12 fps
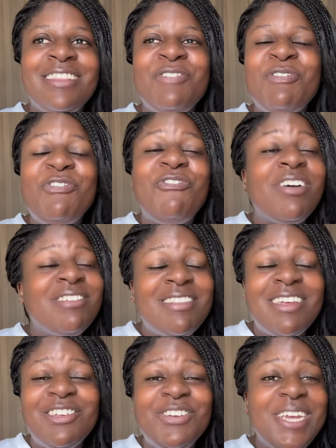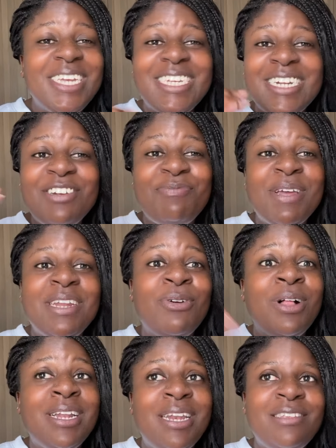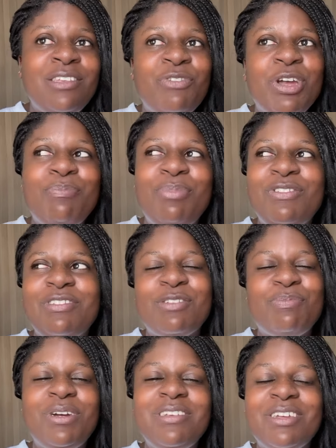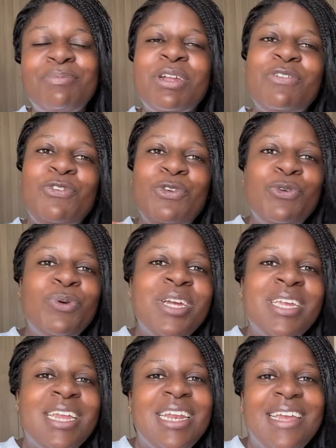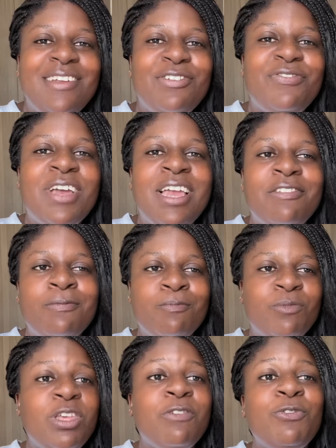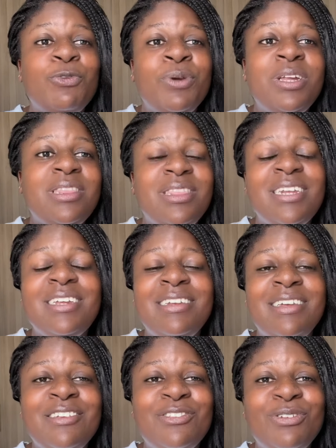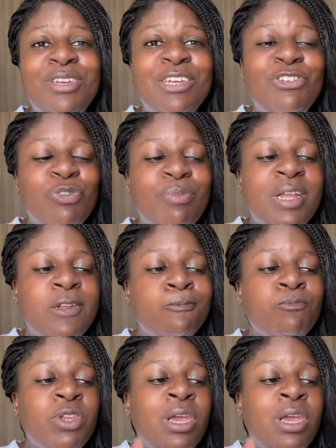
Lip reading: They move faster than you can generate money. Well, unless if you're a business person, but if you work a 9 to 5, you have to wait 30 days to get your money.